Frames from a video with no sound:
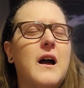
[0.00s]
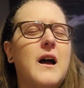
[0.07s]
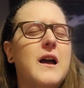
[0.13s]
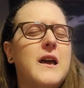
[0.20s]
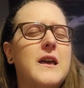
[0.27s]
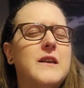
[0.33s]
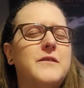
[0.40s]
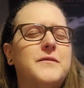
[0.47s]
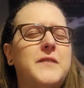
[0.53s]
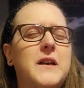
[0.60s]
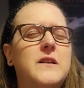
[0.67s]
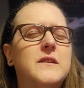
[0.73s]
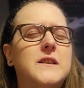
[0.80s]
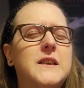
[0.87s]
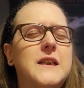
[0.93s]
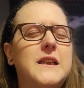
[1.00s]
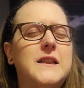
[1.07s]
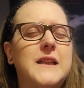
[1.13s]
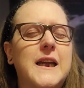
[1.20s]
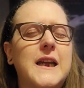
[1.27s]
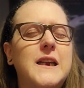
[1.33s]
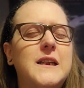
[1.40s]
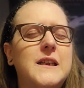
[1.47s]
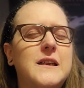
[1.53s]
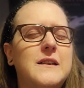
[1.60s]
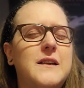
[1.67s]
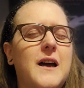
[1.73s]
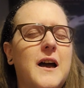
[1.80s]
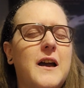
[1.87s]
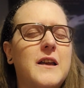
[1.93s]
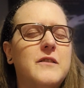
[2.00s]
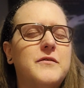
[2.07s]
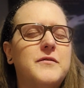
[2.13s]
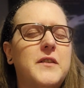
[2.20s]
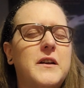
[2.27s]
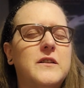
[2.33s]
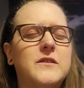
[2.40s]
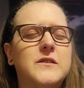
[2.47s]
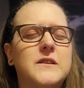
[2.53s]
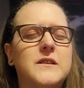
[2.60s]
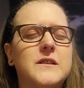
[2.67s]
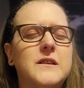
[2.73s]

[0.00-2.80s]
I felt elated. I felt